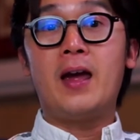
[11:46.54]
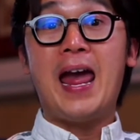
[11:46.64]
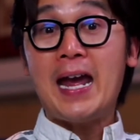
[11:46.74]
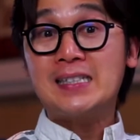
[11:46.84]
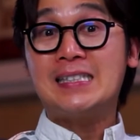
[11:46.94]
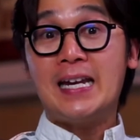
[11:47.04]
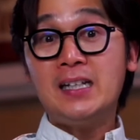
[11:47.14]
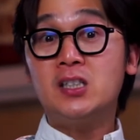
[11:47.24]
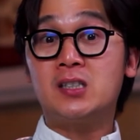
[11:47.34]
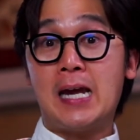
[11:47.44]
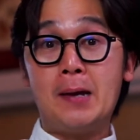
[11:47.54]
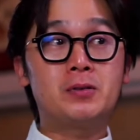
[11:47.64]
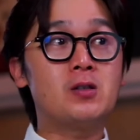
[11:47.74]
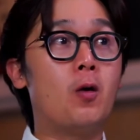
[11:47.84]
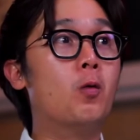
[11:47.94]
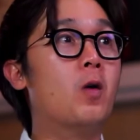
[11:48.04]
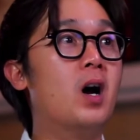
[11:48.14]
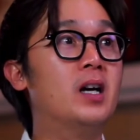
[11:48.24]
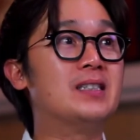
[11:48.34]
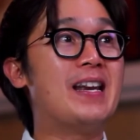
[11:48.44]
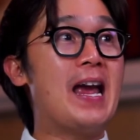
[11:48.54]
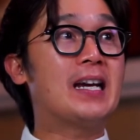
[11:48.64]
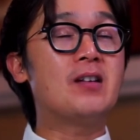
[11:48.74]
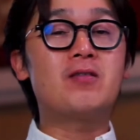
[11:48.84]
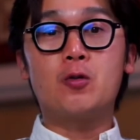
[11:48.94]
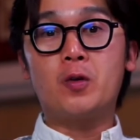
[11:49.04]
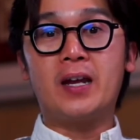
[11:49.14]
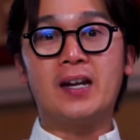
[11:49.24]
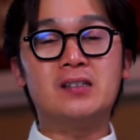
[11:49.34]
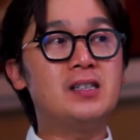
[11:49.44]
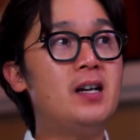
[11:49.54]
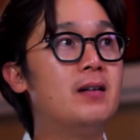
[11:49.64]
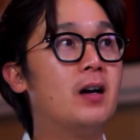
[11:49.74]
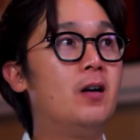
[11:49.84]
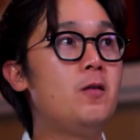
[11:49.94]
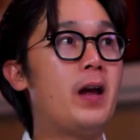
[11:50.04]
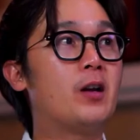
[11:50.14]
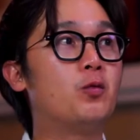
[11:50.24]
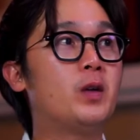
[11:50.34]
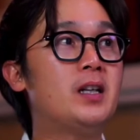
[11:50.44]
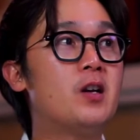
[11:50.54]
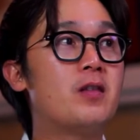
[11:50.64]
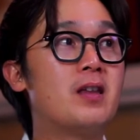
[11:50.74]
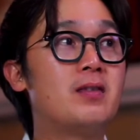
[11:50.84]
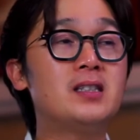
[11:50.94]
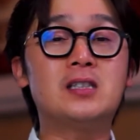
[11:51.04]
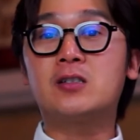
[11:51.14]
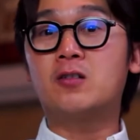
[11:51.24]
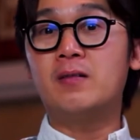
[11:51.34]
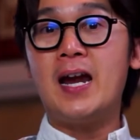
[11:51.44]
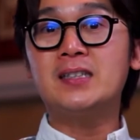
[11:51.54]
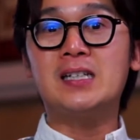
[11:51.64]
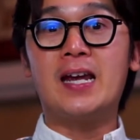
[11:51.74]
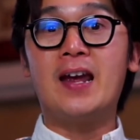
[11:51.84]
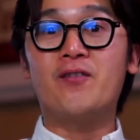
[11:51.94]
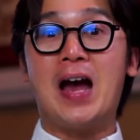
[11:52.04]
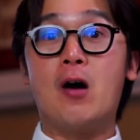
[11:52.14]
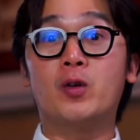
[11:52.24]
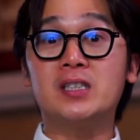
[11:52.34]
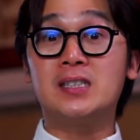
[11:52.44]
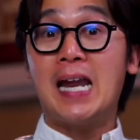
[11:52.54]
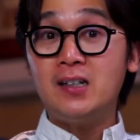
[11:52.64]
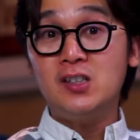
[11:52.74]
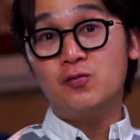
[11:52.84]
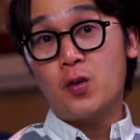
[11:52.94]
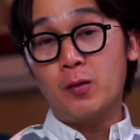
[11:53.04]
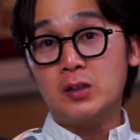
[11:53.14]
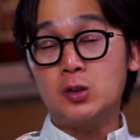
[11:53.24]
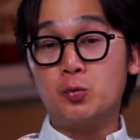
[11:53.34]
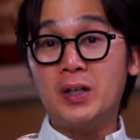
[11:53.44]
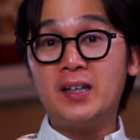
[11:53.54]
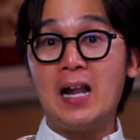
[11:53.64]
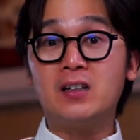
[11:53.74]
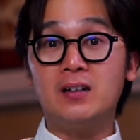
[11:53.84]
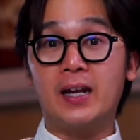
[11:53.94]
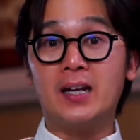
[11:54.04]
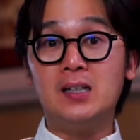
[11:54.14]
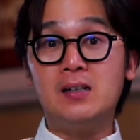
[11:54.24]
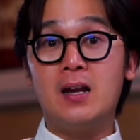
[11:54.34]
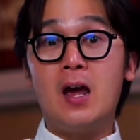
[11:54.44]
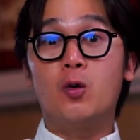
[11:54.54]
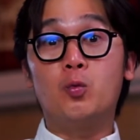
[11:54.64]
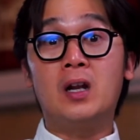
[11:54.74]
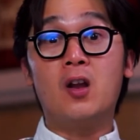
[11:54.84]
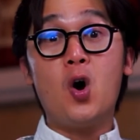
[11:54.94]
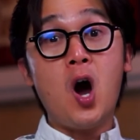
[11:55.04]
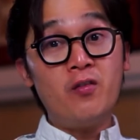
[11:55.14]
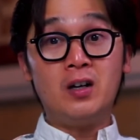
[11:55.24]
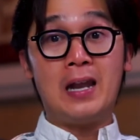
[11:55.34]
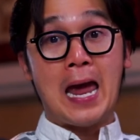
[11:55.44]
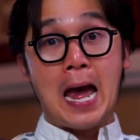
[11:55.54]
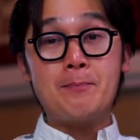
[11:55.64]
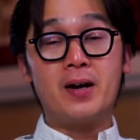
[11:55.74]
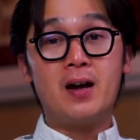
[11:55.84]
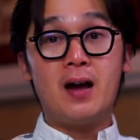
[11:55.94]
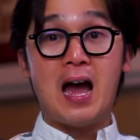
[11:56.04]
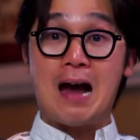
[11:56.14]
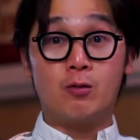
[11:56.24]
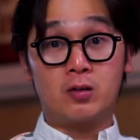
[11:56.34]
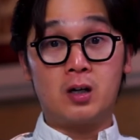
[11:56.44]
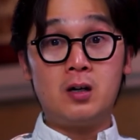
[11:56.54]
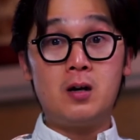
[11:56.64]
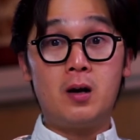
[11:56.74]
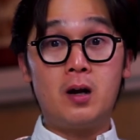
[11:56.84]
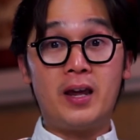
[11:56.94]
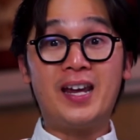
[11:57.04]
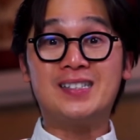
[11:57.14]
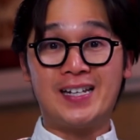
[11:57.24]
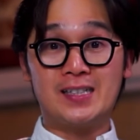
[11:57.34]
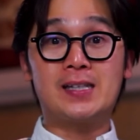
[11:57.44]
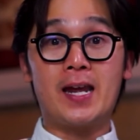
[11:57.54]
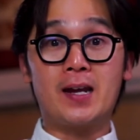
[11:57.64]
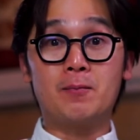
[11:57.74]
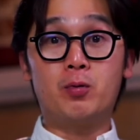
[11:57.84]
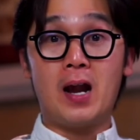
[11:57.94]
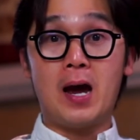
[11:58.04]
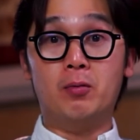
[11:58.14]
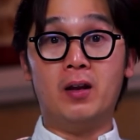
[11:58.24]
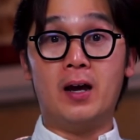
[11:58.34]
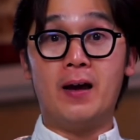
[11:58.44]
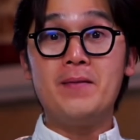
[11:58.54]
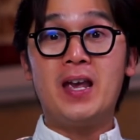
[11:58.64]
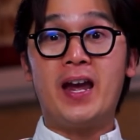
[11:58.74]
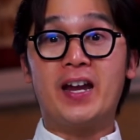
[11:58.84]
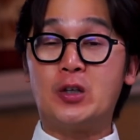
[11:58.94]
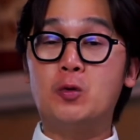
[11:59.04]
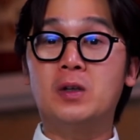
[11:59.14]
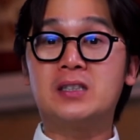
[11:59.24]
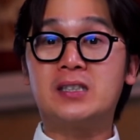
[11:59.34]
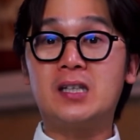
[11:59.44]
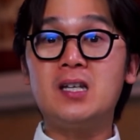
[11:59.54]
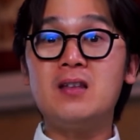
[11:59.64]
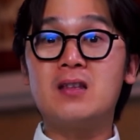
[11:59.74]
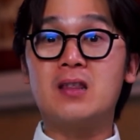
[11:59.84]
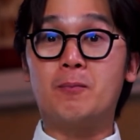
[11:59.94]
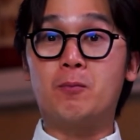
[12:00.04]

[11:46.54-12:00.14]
x-intercepts was negative three and zero, and we know that this is correct if our standard form, which we calculated, will overlap our existing parabola. And you will see that the